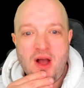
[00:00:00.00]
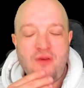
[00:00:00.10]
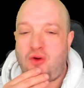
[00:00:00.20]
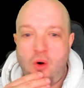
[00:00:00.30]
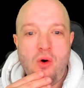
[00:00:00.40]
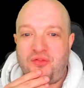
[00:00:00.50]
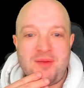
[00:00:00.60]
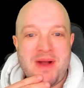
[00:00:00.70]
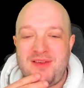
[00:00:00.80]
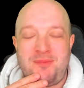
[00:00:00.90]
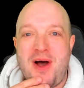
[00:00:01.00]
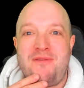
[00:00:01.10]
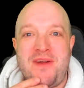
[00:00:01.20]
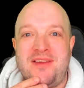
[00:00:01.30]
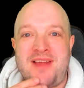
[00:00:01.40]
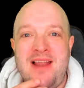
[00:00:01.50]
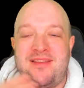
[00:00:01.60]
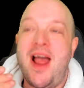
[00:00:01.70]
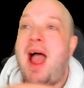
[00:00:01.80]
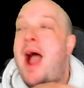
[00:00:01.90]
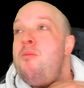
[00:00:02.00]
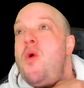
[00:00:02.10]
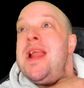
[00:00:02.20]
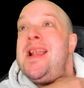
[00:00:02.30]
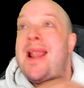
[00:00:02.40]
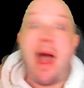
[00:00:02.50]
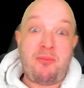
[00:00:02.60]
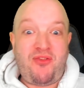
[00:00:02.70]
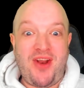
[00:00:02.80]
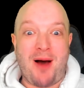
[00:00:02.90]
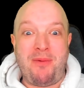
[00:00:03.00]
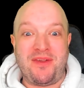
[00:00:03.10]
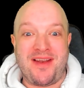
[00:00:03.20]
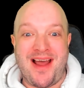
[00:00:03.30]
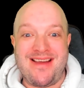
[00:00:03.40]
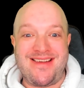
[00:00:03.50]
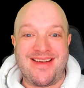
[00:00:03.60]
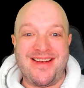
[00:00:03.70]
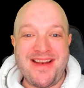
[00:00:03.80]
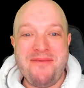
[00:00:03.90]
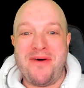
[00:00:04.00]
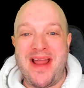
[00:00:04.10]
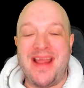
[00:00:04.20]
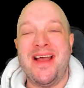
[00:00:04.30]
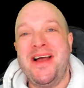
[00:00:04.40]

Of course, it makes perfect sense. And we lapped it up as a nation, didn't we?